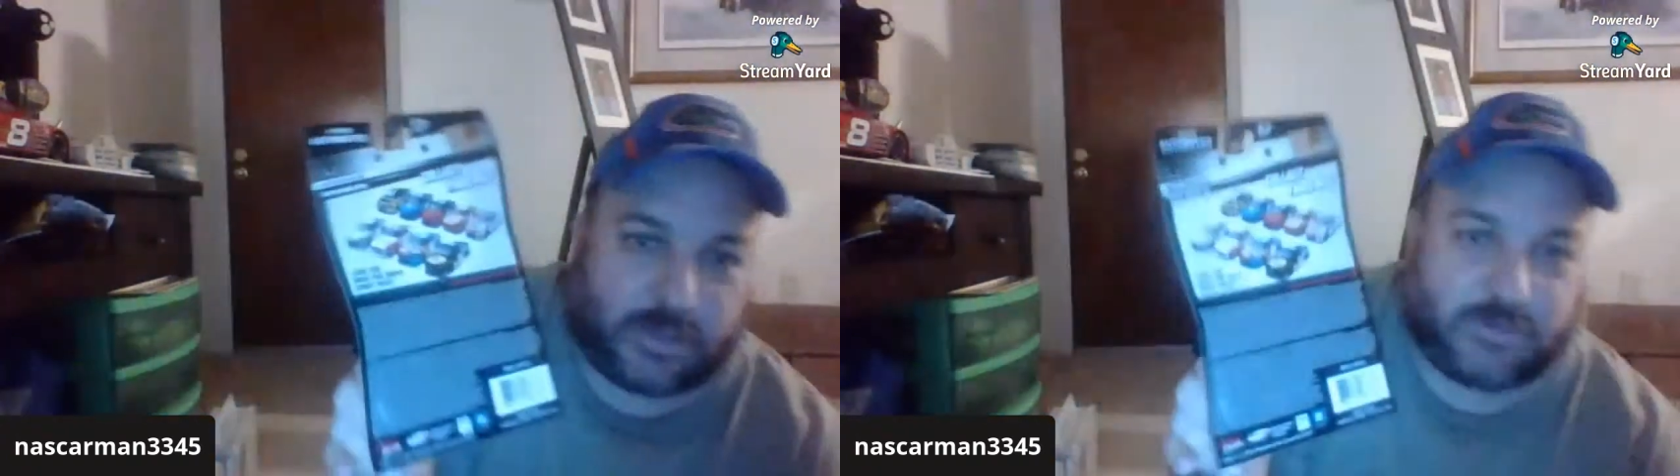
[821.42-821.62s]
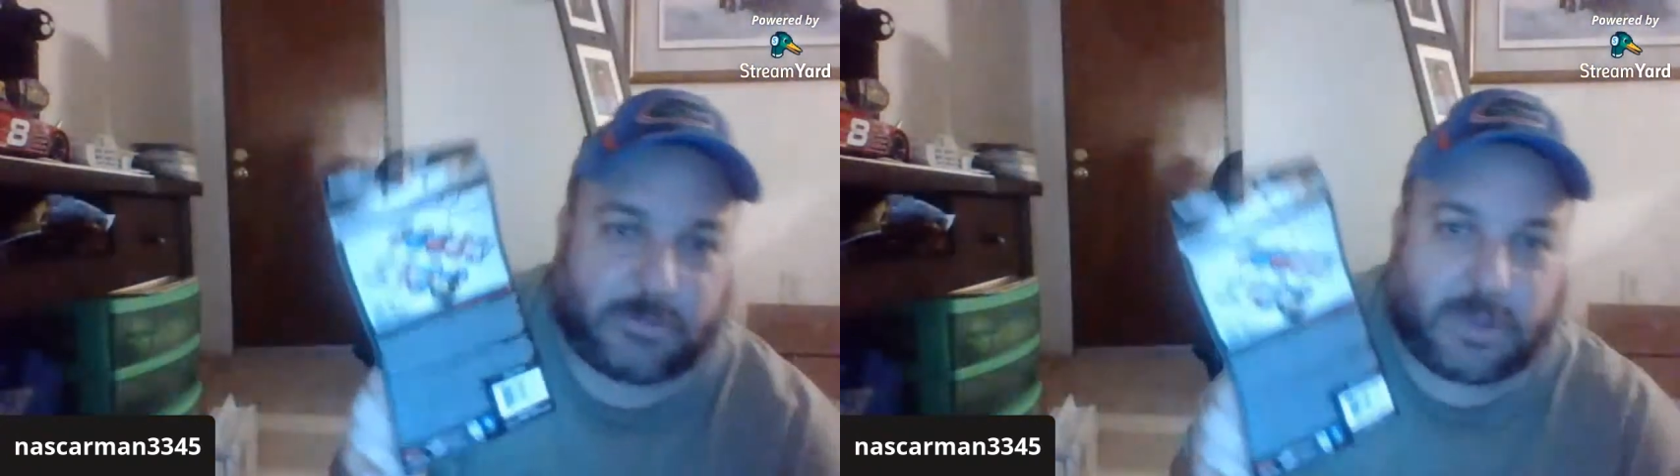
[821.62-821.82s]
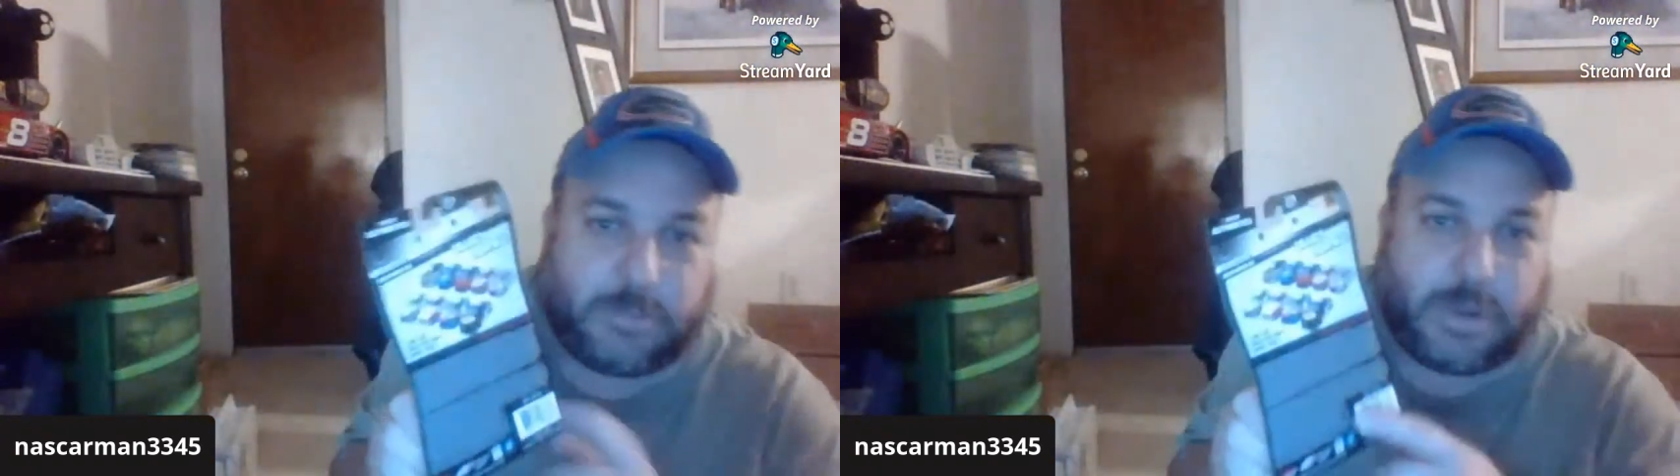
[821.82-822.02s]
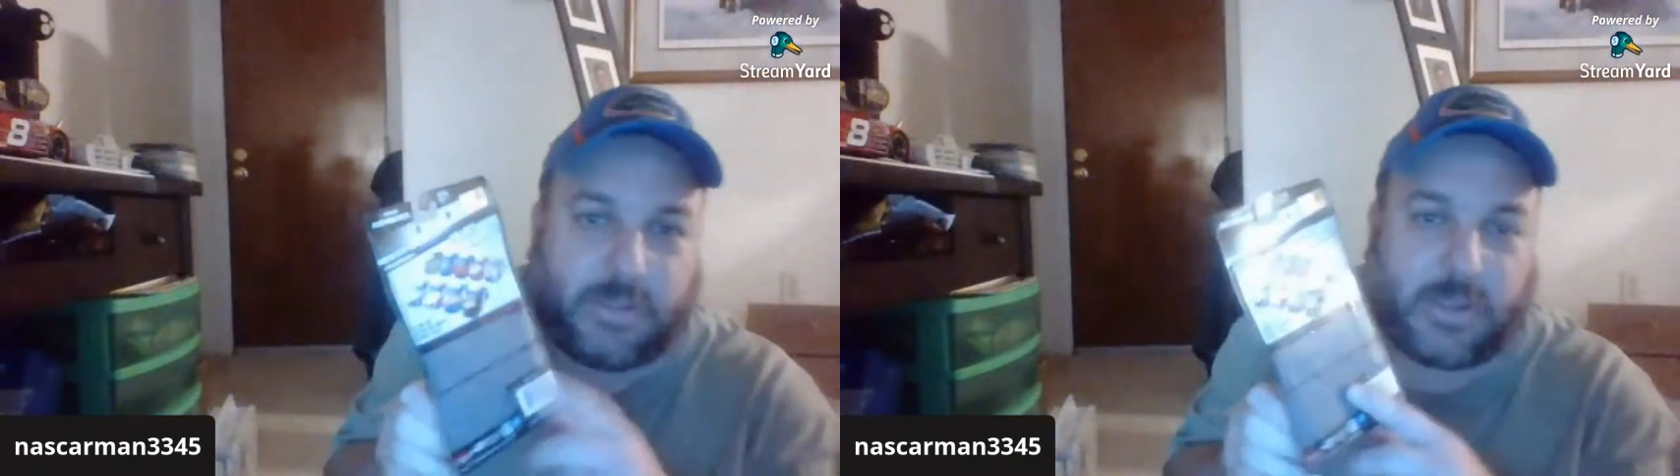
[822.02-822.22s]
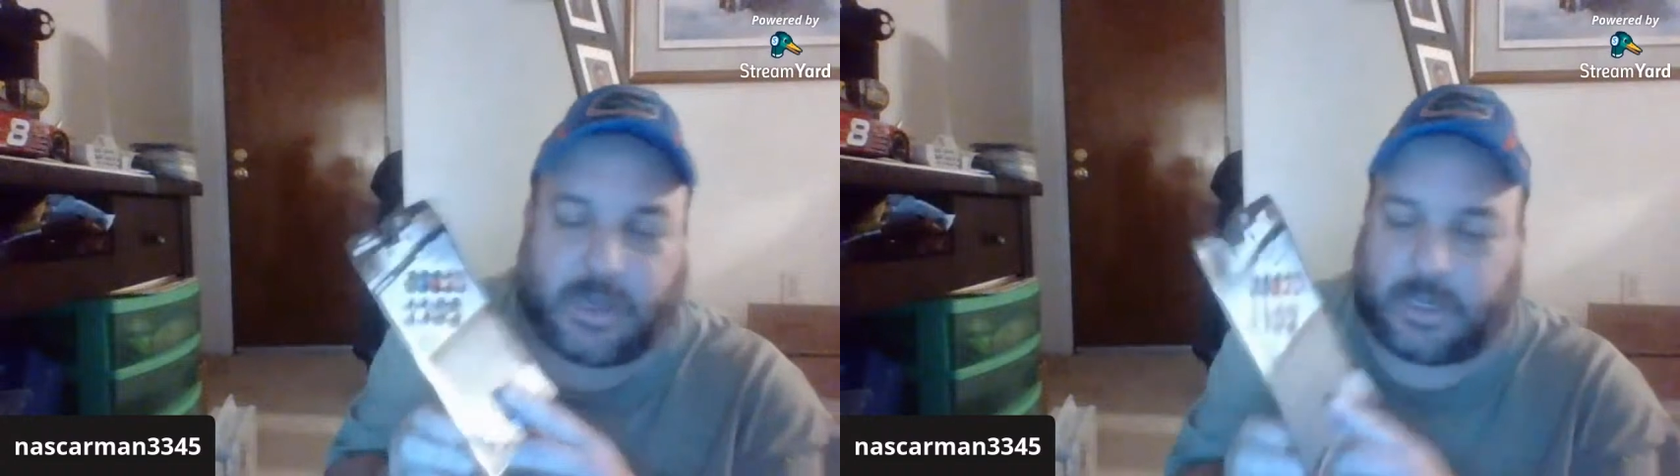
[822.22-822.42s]
are made by
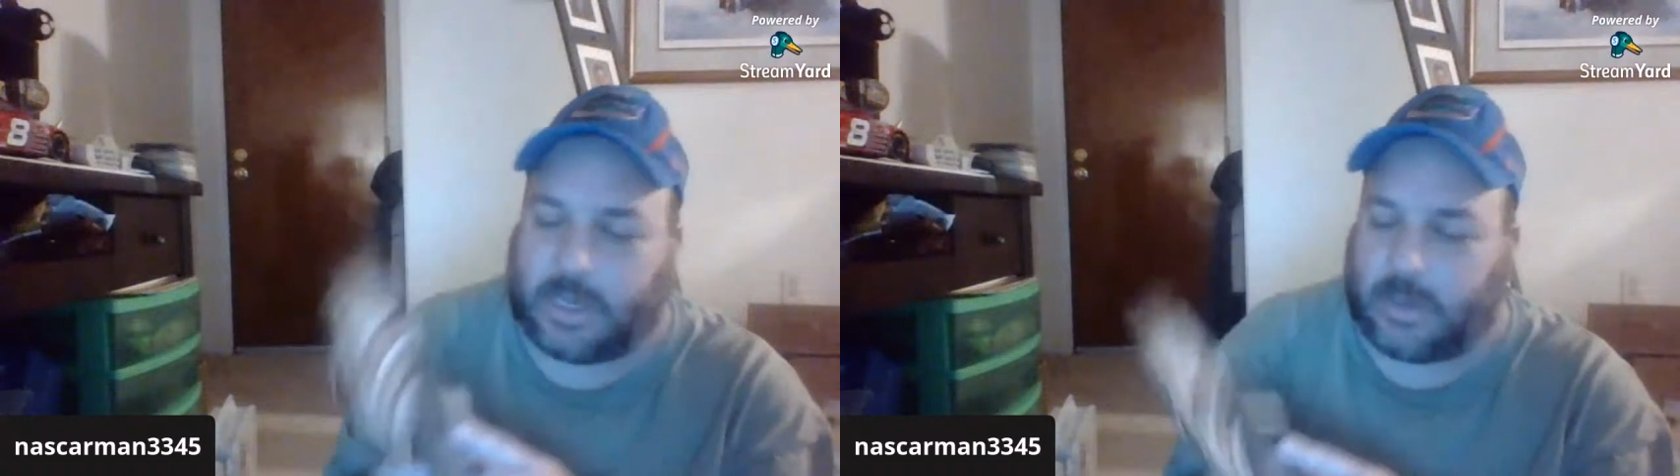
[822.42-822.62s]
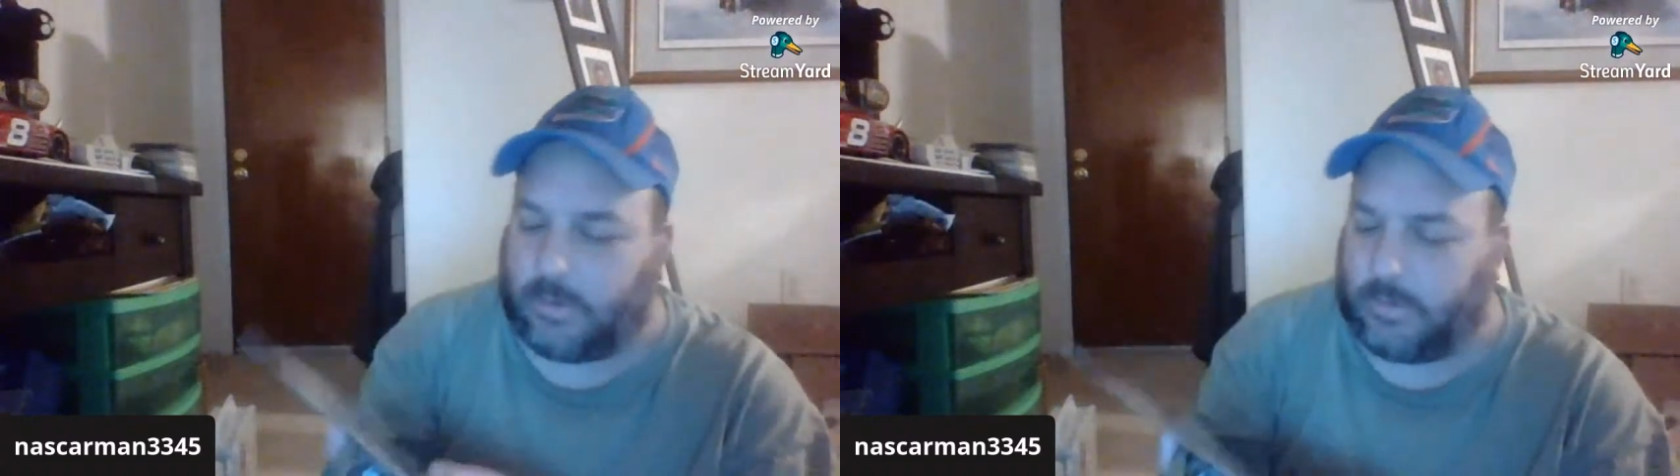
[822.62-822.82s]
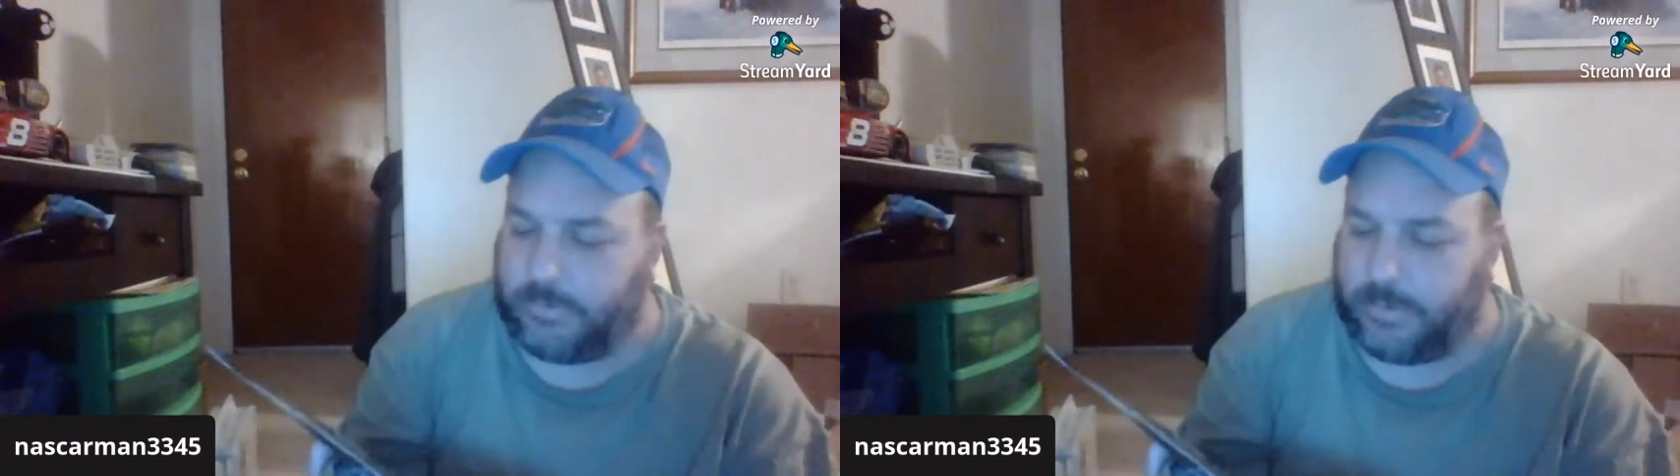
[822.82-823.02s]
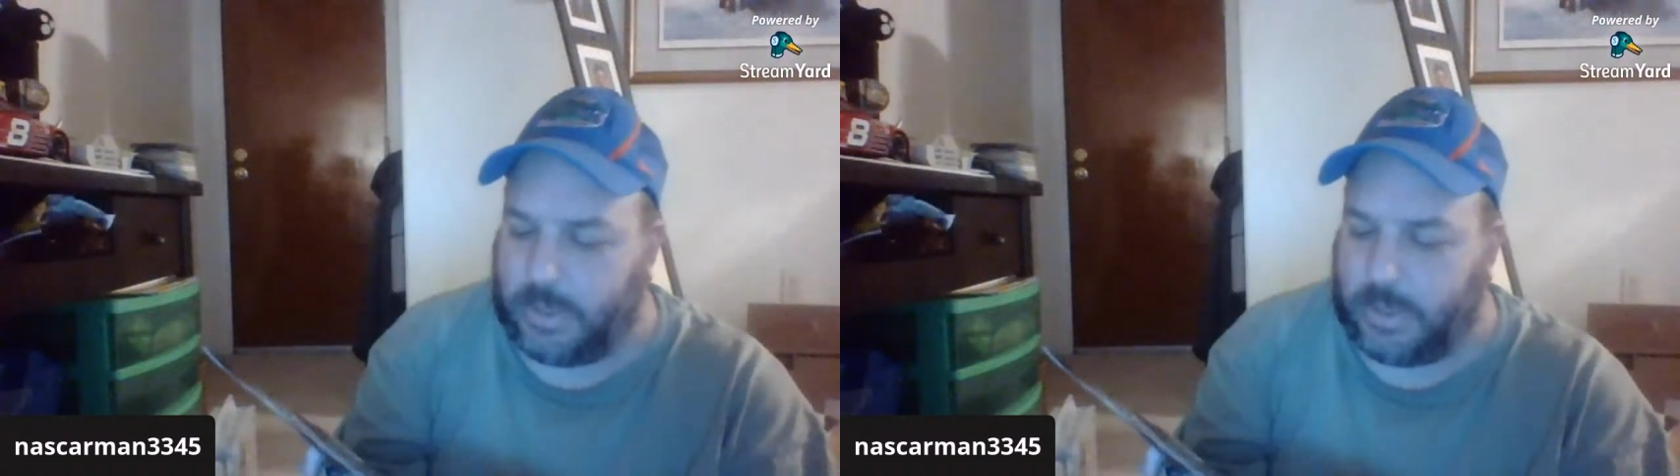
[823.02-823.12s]
Lionel